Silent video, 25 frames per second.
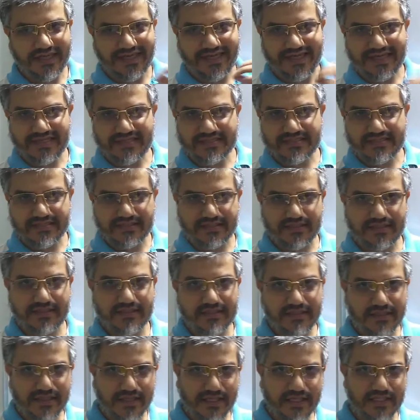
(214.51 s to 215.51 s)
as
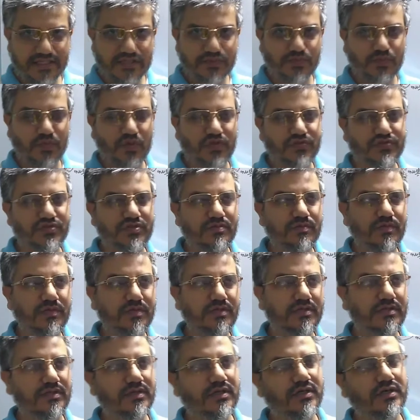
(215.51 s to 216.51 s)
thin as
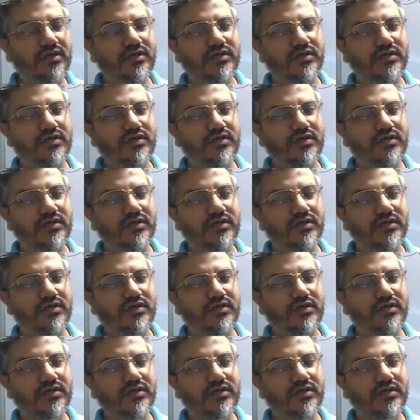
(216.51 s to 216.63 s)
possible.